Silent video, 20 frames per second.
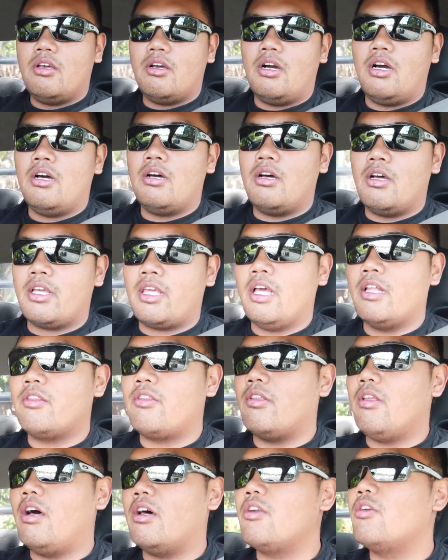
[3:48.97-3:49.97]
I
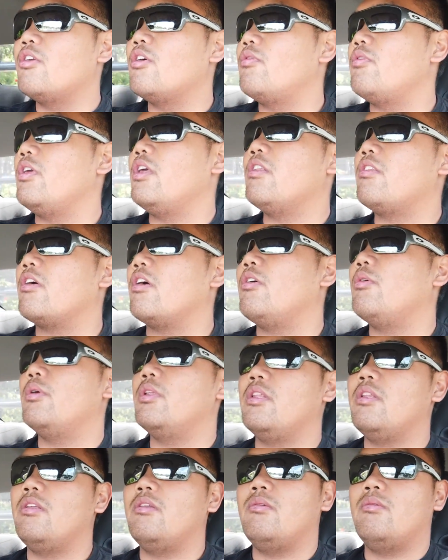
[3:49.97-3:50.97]
don't know if you can tell
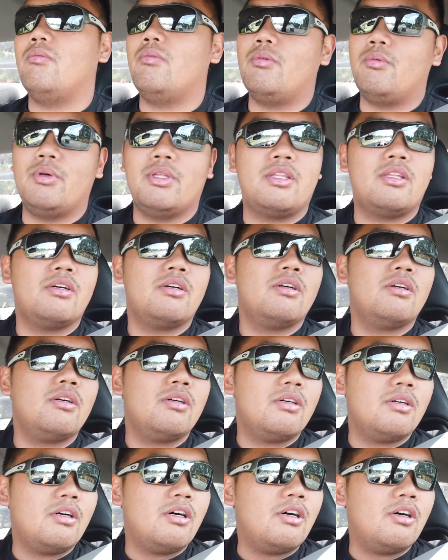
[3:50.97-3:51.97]
with
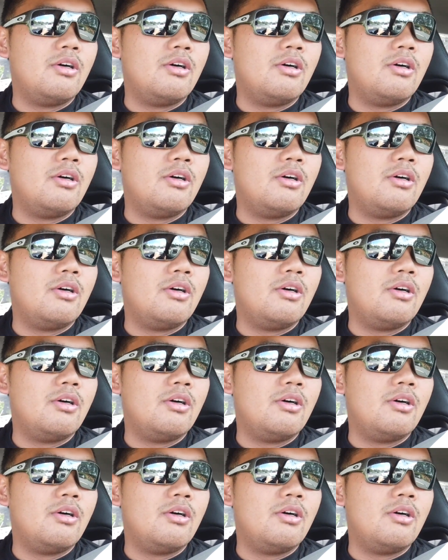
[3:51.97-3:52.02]
the